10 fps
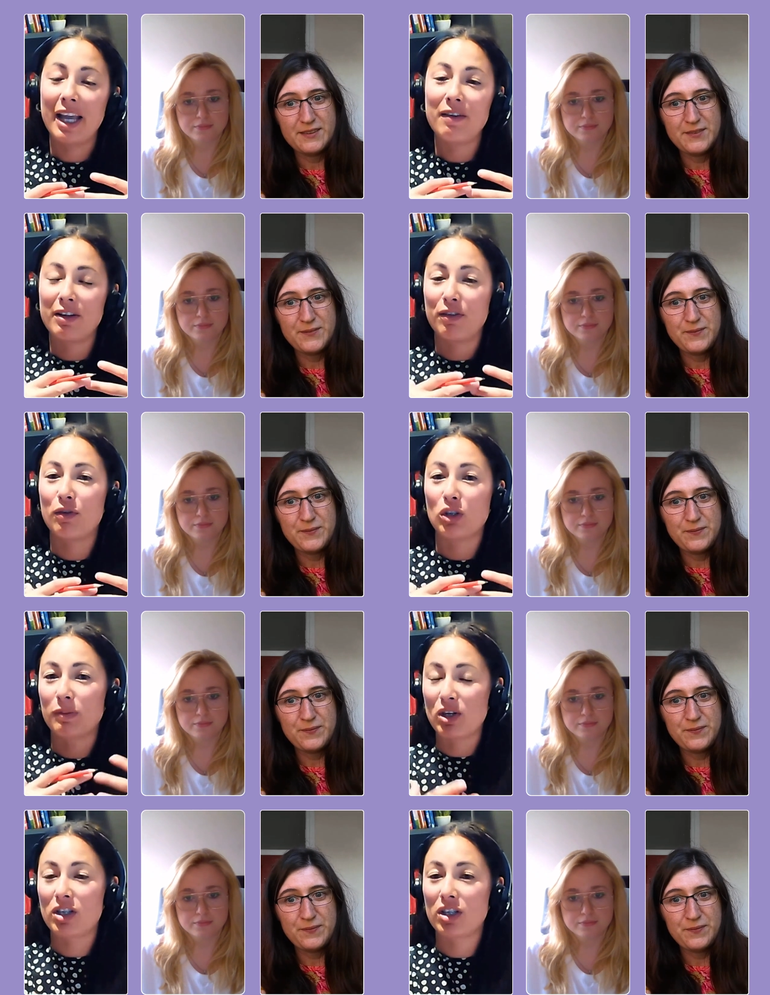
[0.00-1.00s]
Speaker 1: even if you've got
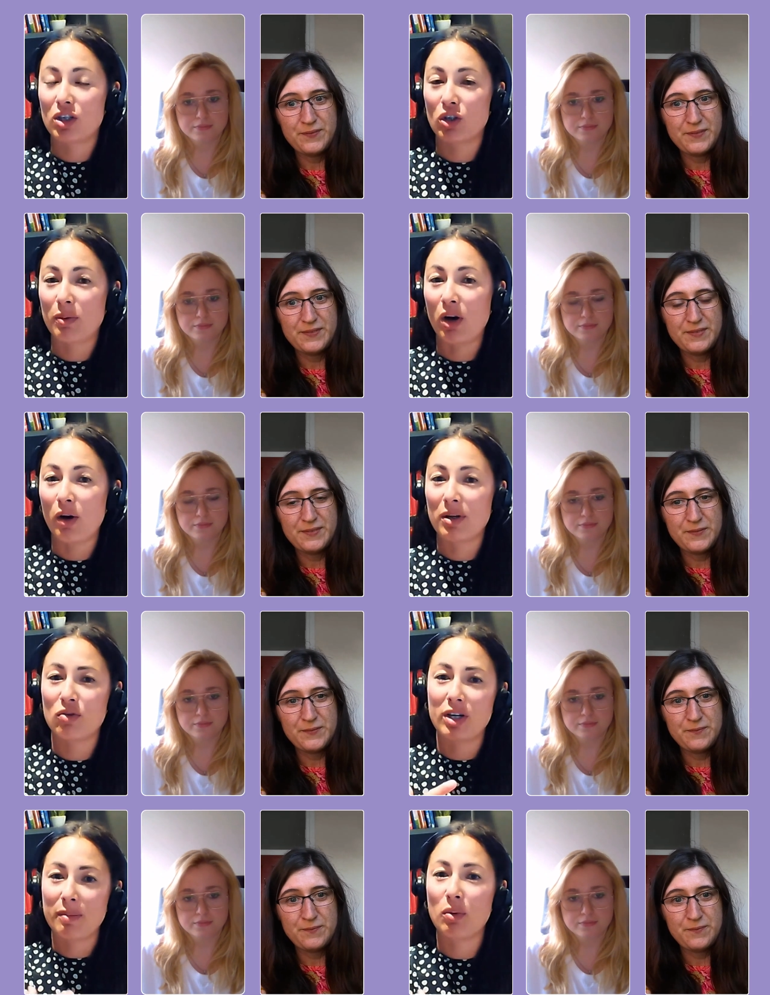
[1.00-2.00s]
specialists in your department, it's
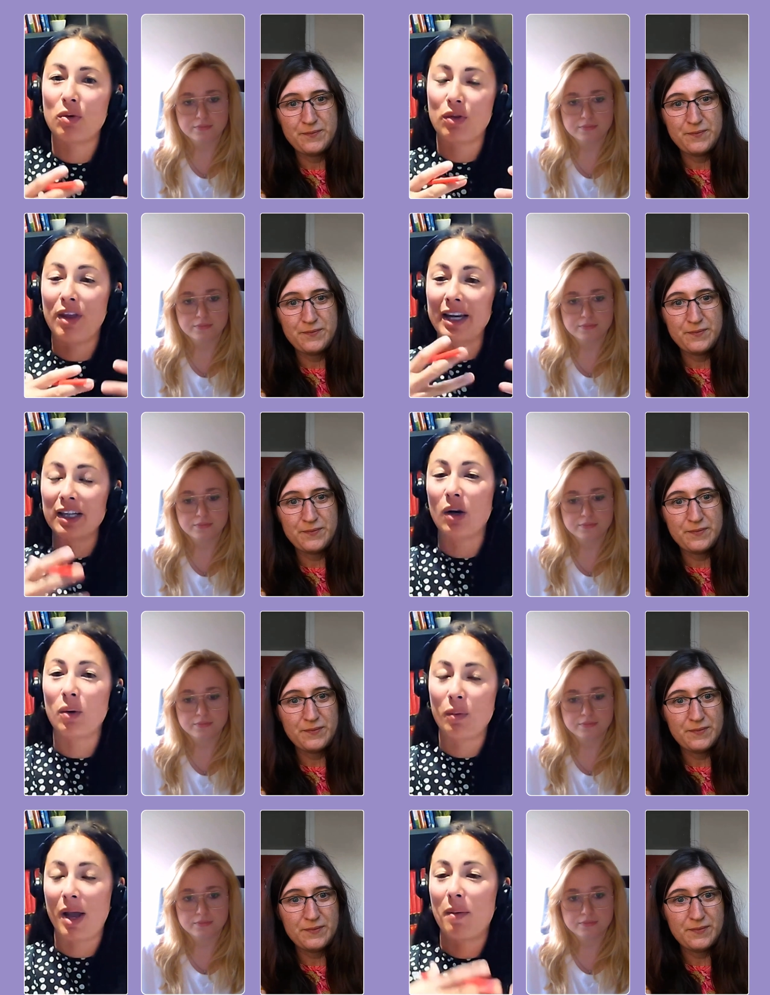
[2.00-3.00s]
really important they
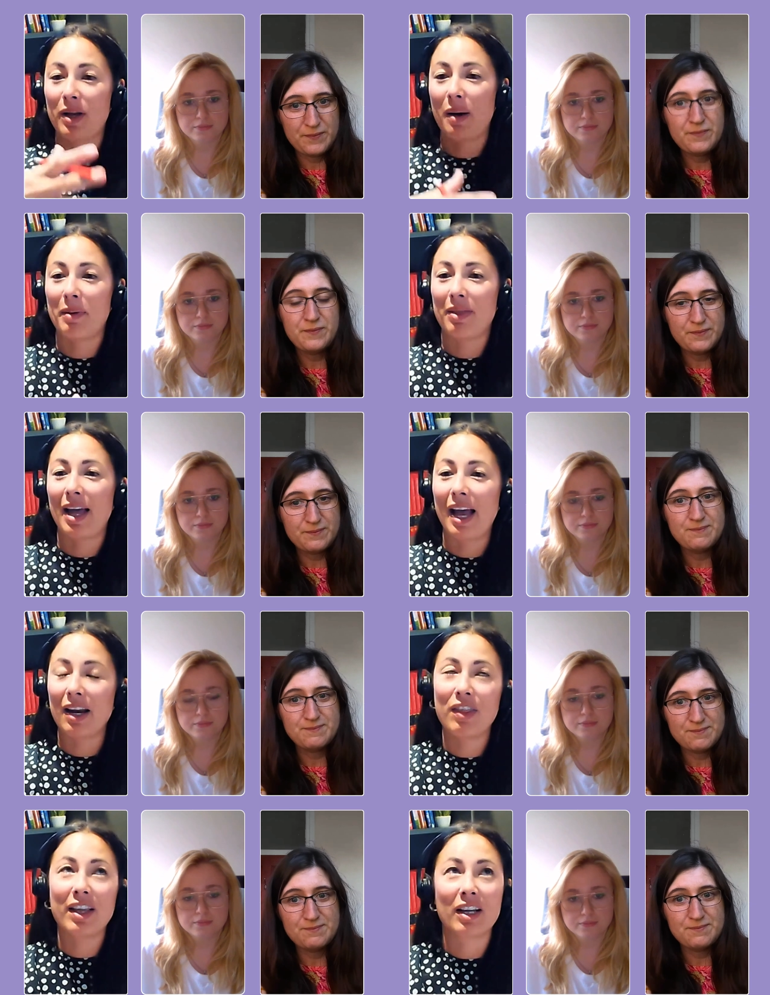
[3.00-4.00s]
know where we're going with that. And
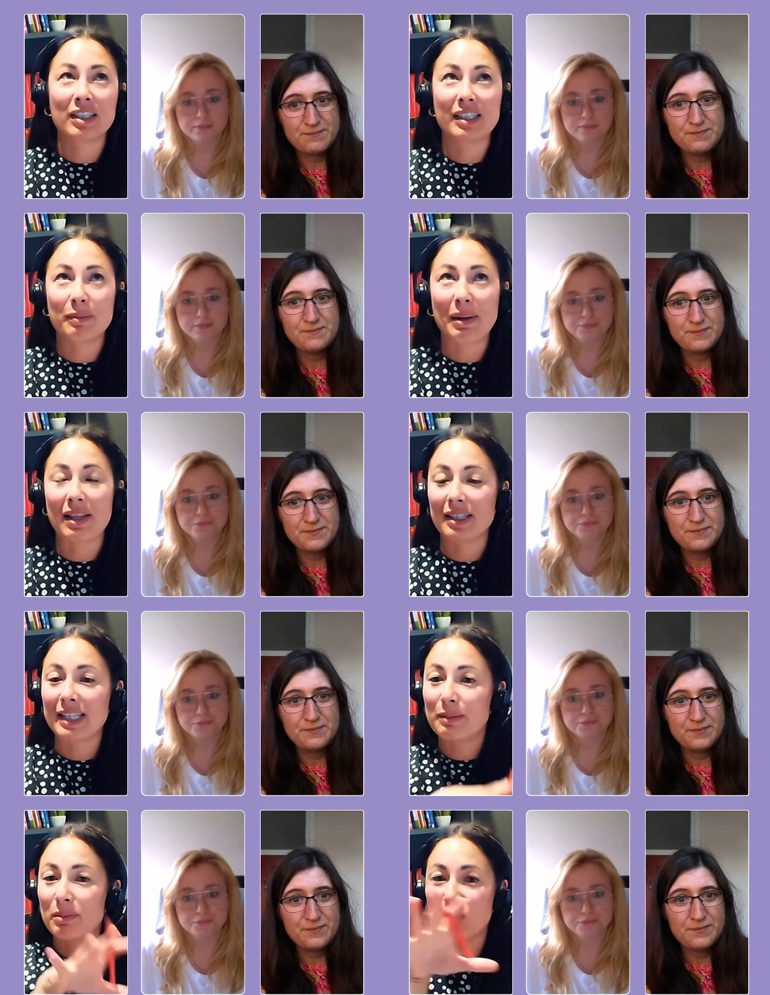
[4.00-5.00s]
I think, like you said, about the
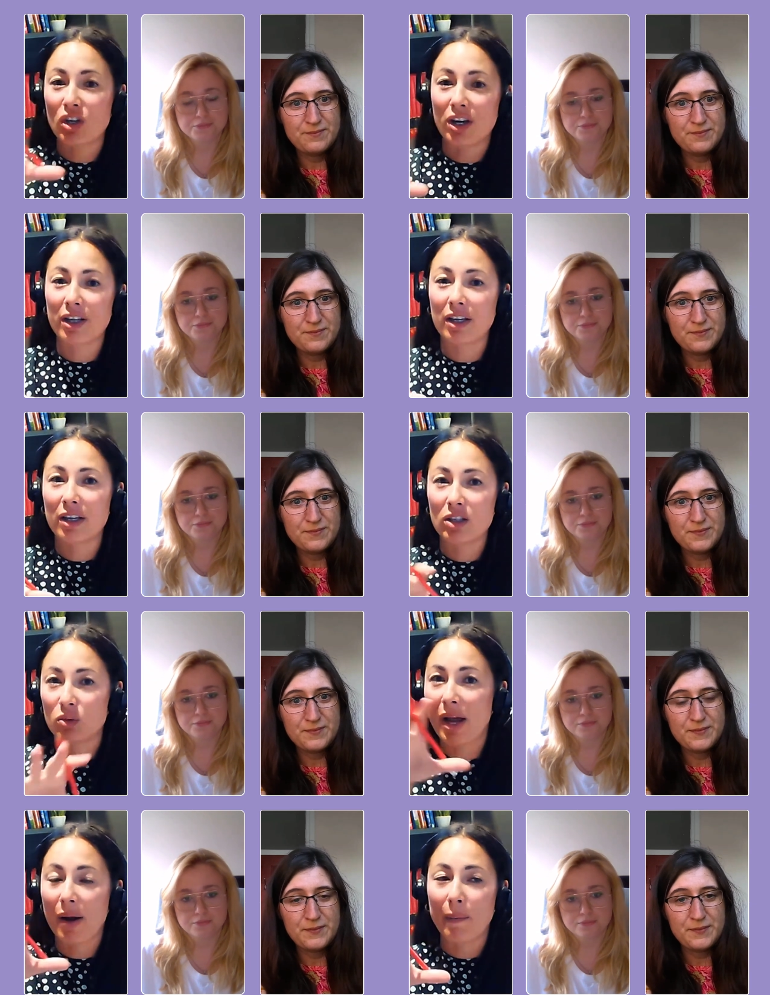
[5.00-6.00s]
assessment journey as
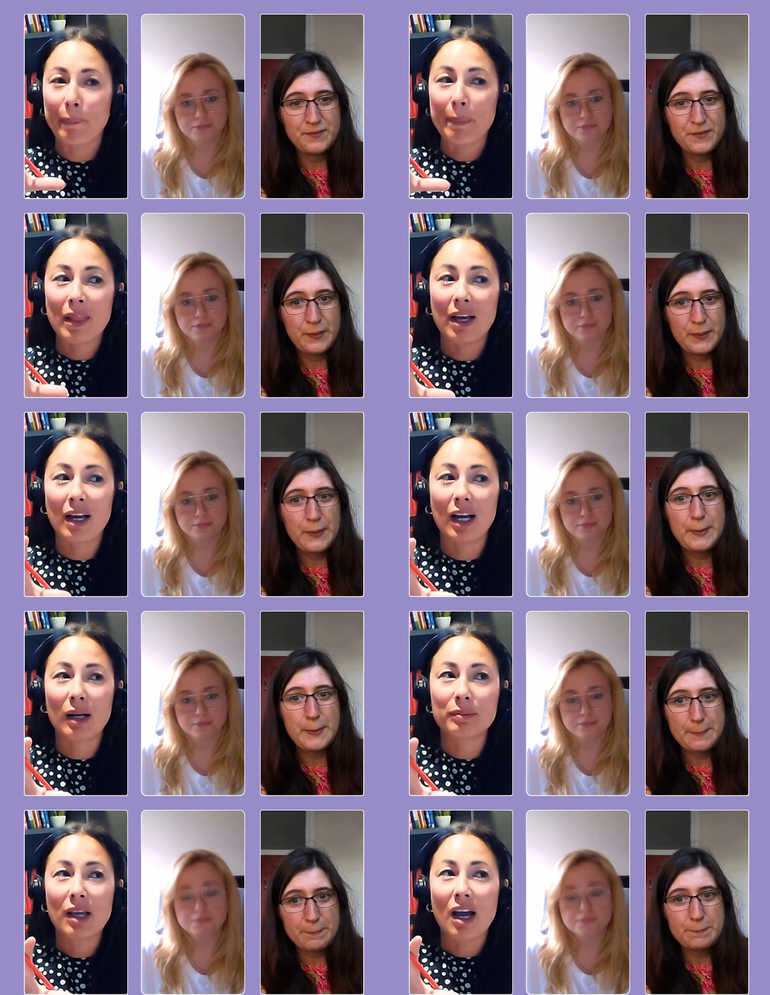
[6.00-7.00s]
well.
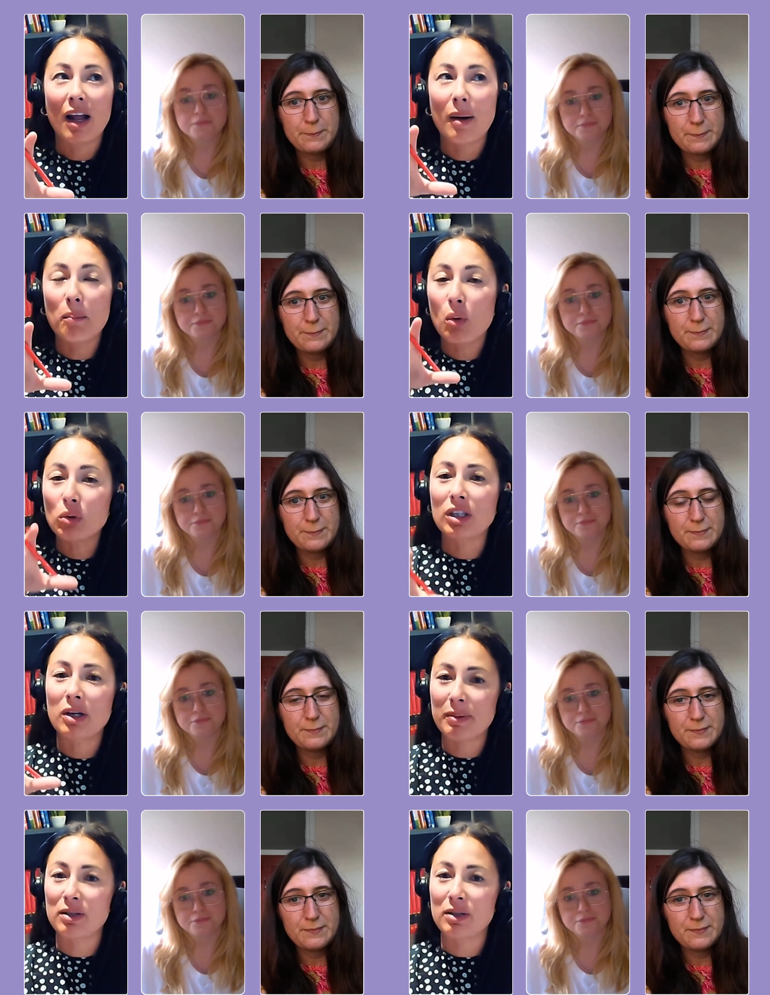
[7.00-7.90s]
Um, more so, I